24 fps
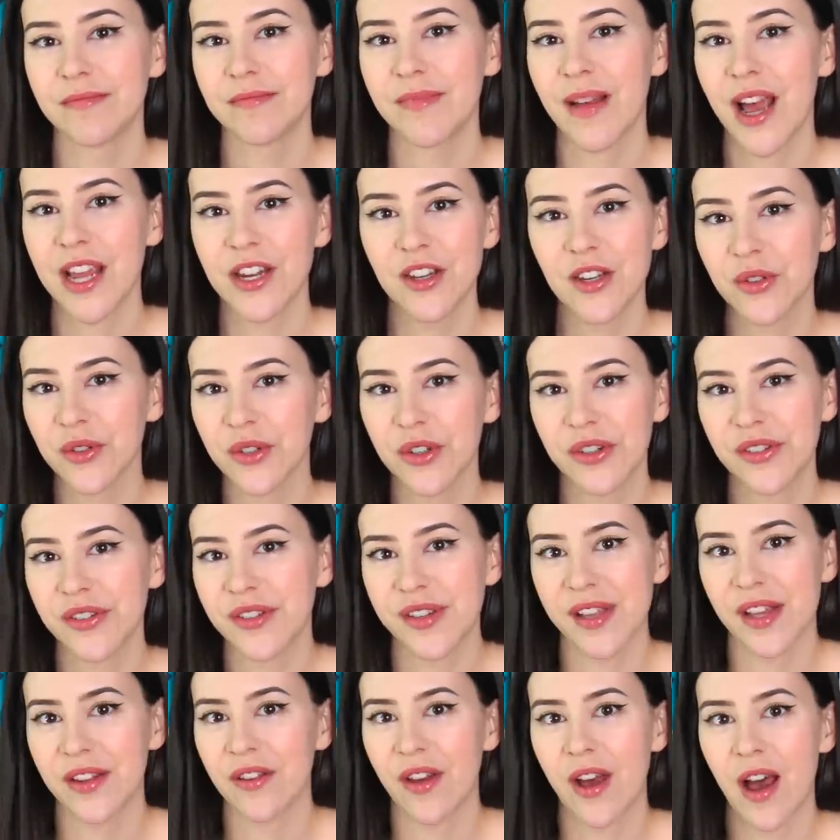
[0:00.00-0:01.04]
I don't
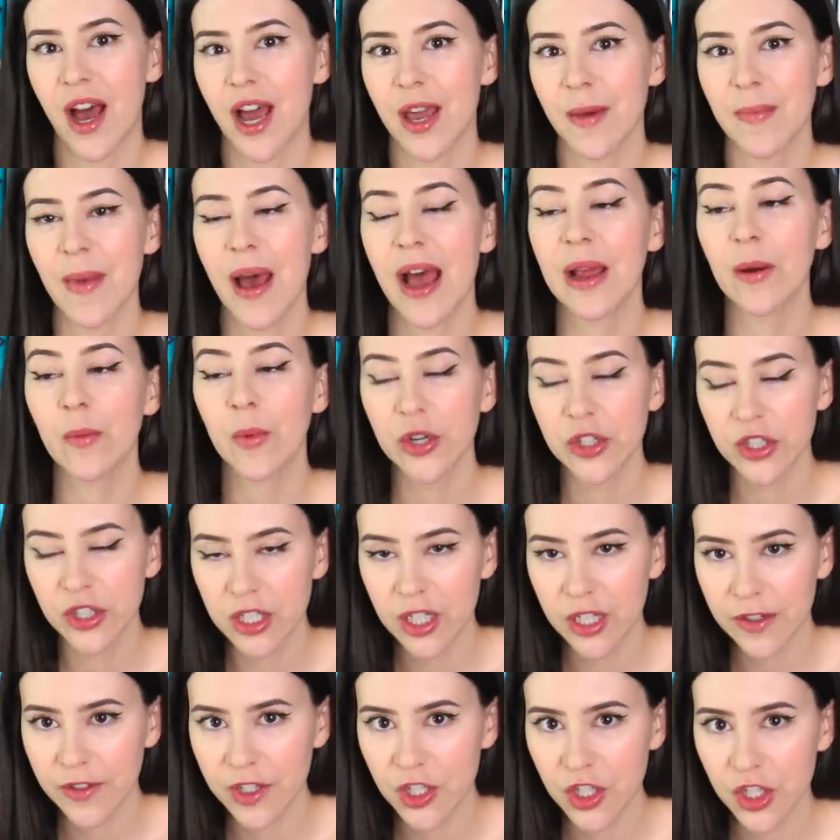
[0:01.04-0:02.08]
understand the hype. I watch a
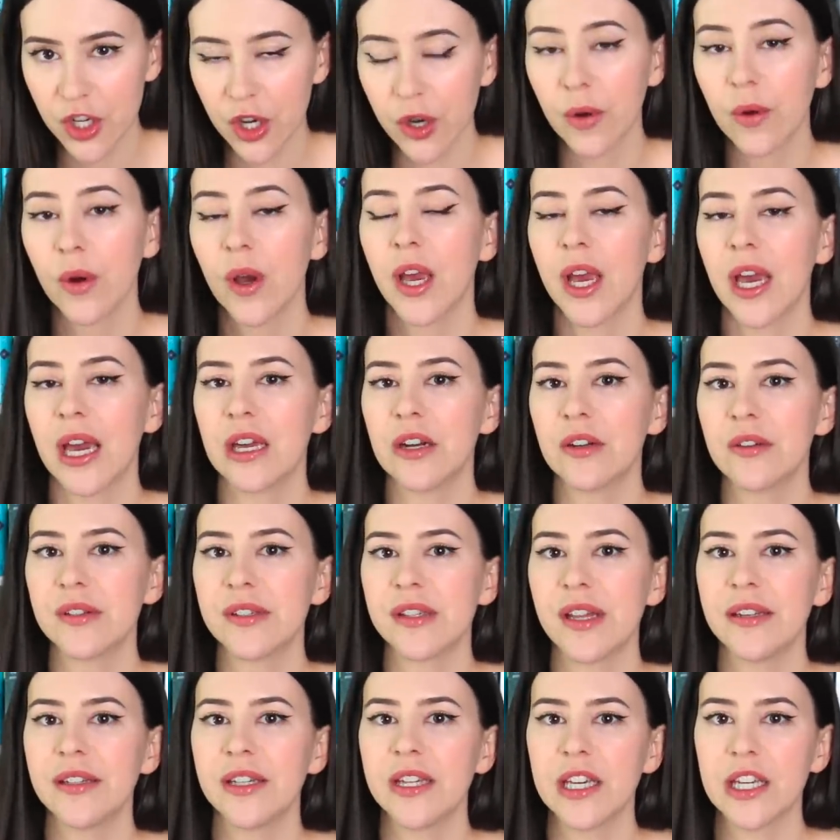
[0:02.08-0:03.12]
T V show and
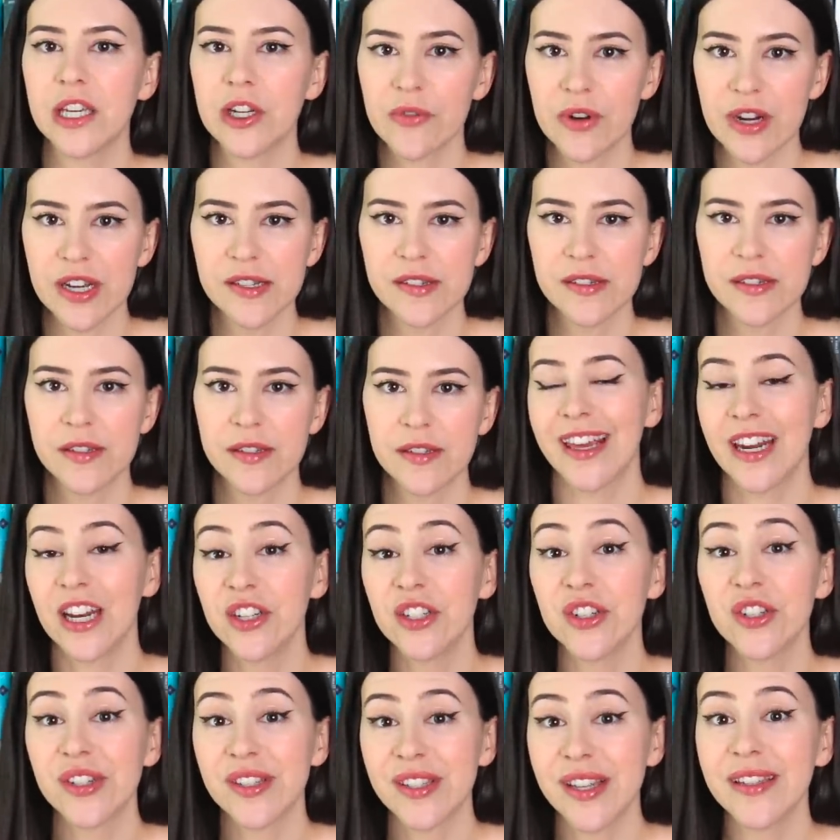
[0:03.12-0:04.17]
understand the interest and
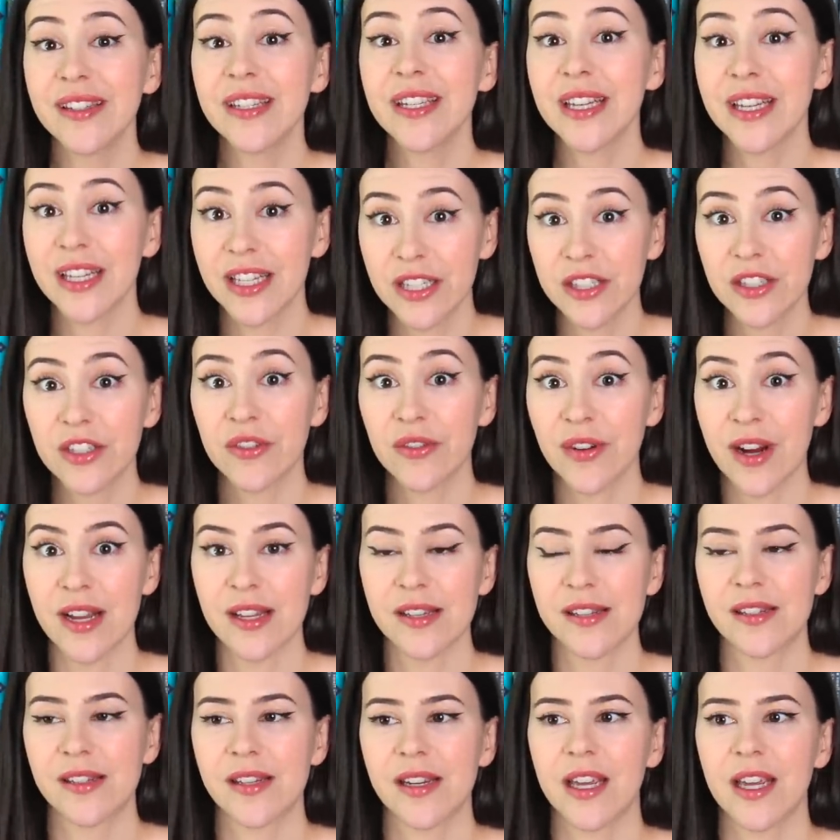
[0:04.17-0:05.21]
understand the
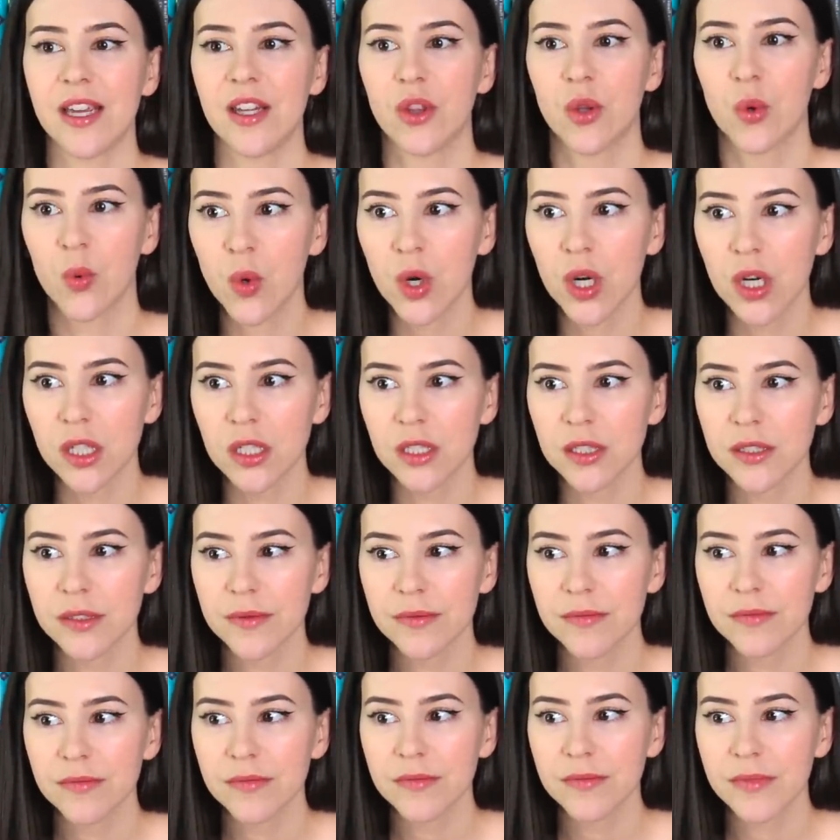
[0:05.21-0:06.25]
interest in the world.
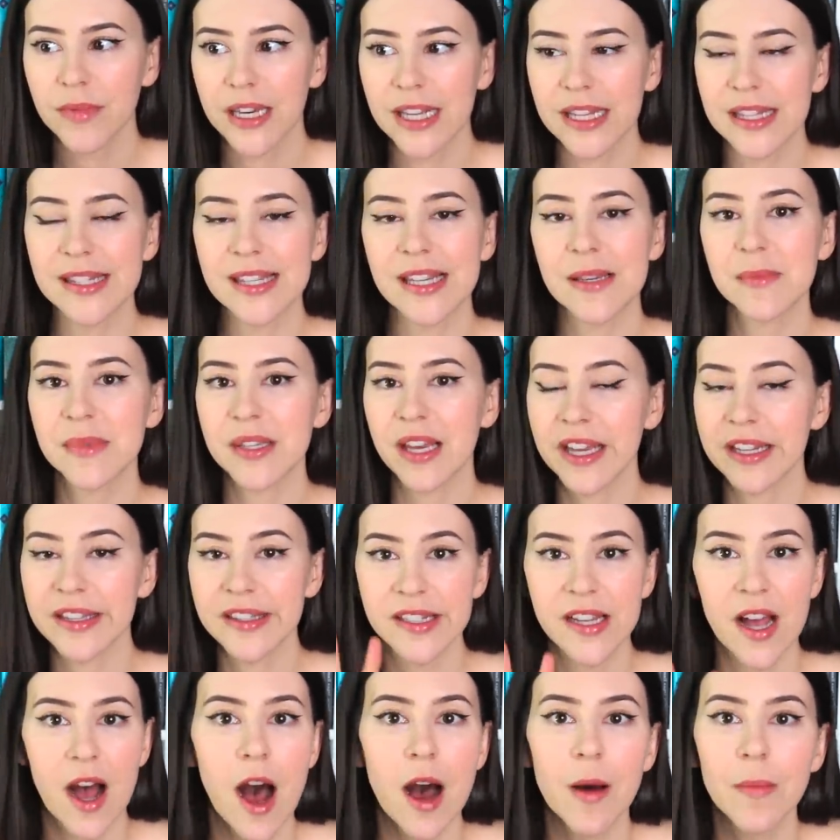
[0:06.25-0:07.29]
It seems like
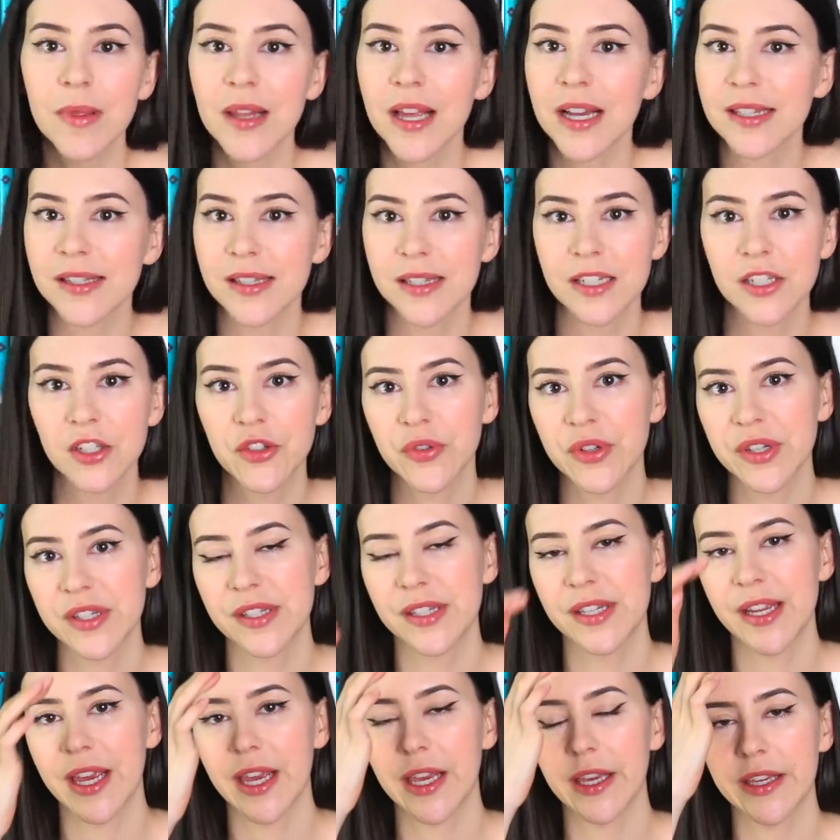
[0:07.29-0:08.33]
it's complex and
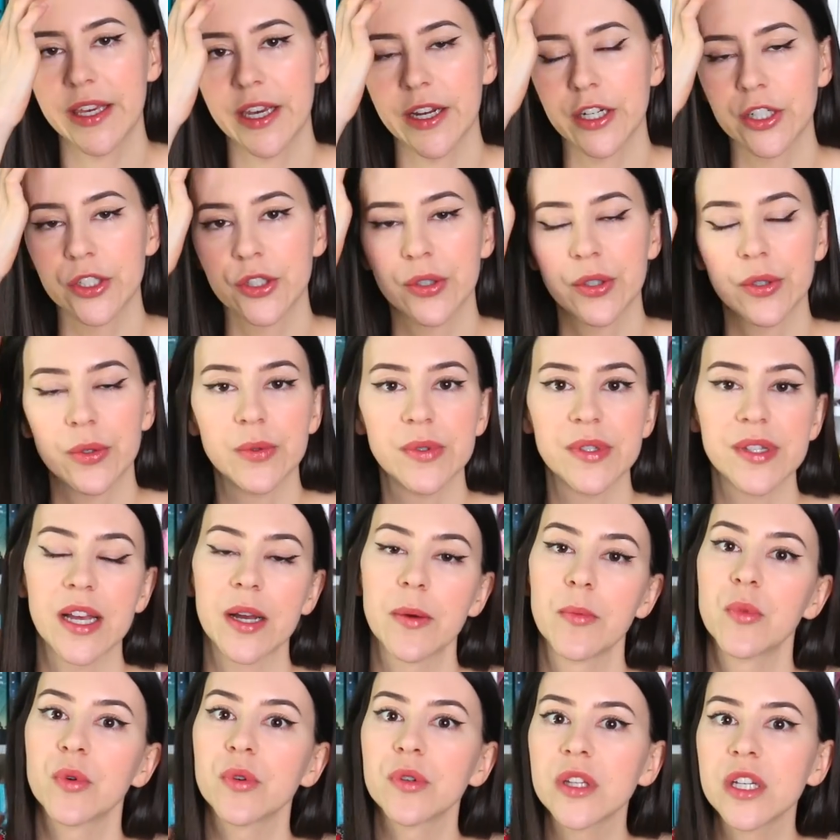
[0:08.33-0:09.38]
interesting. Character was
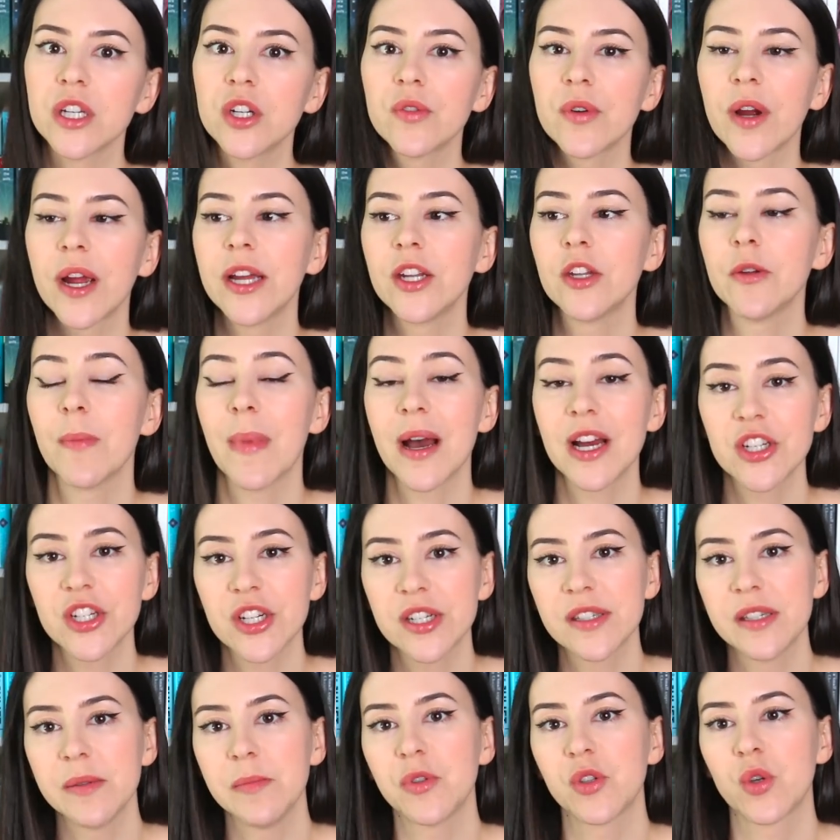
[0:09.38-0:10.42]
like morally gray. The
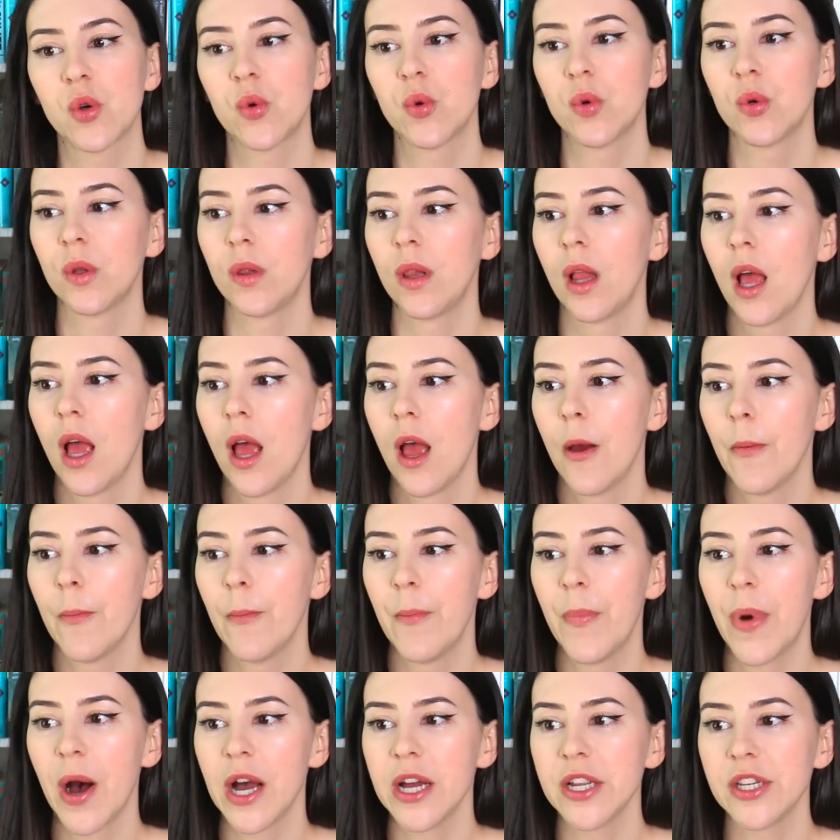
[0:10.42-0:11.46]
magic seems cool,
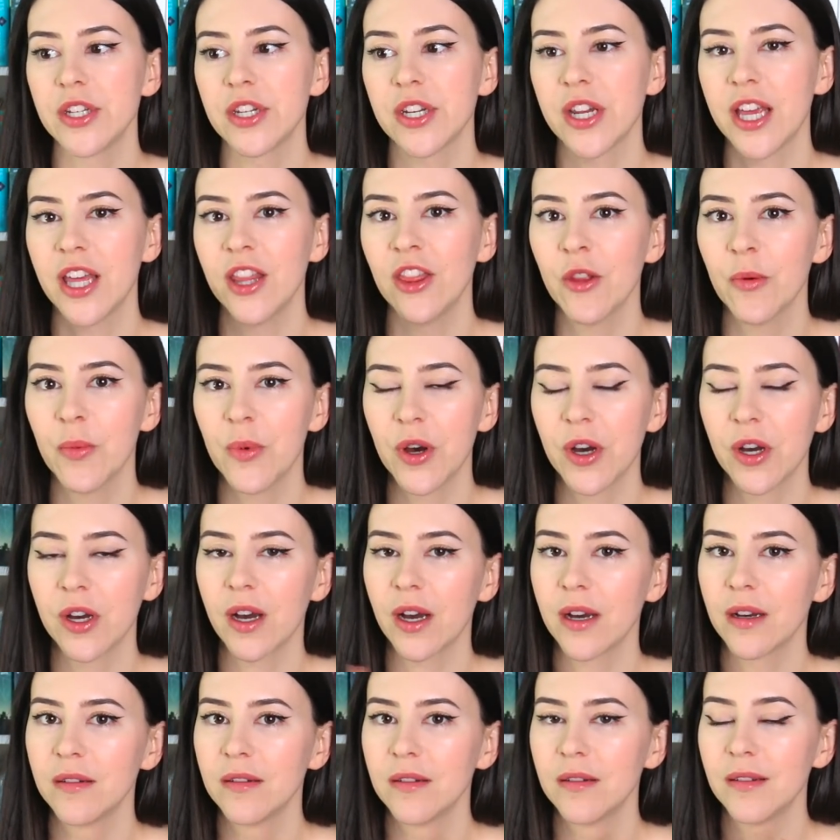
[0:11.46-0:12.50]
but in the
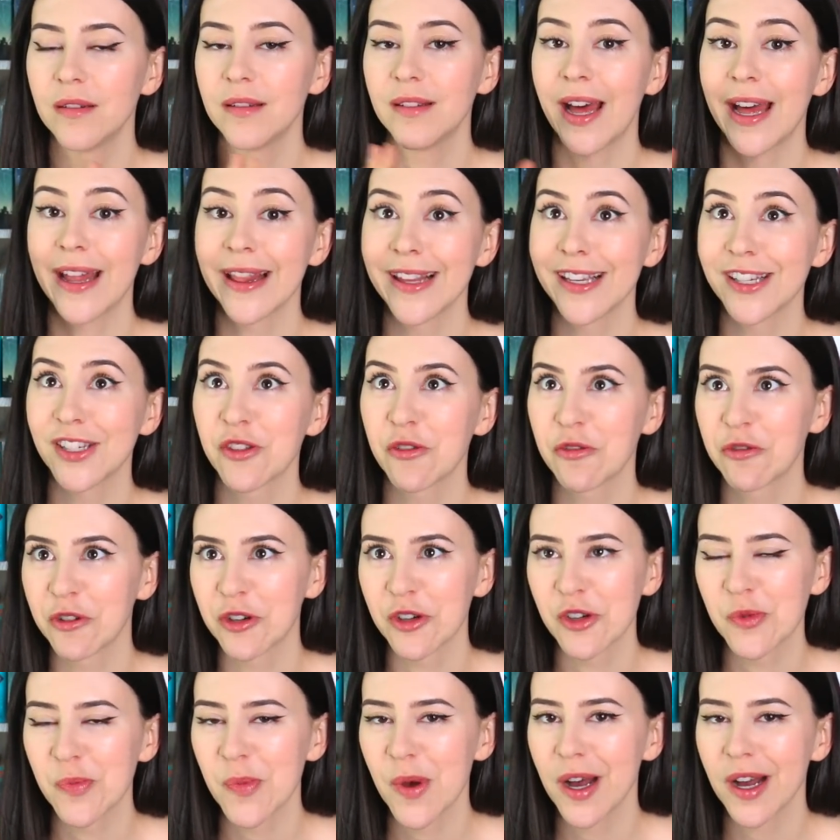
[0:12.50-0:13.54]
book, at least the
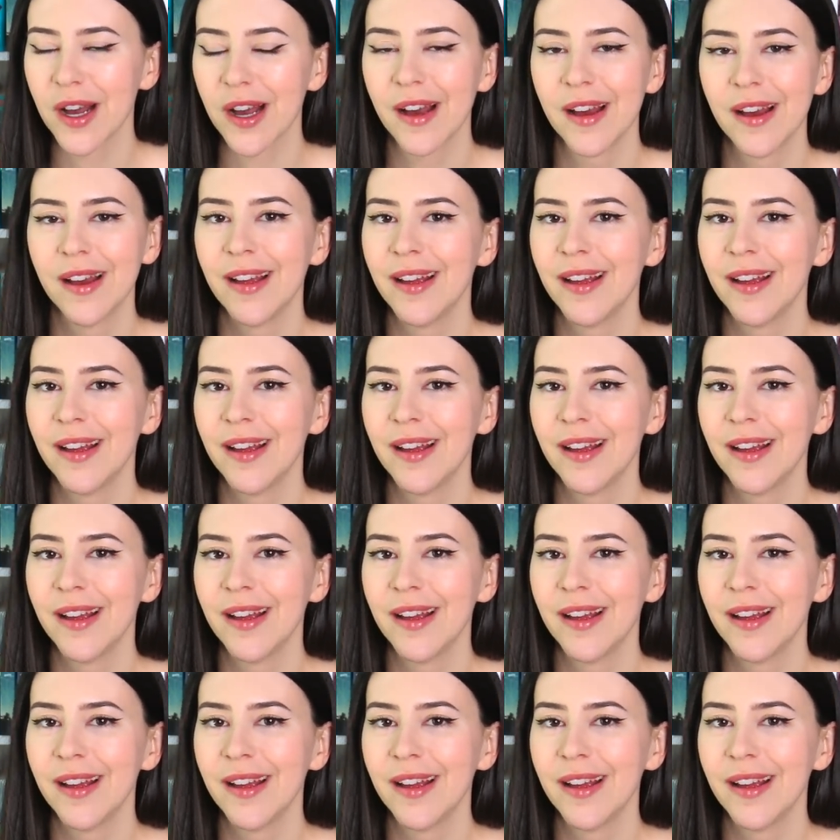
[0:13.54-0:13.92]
first book,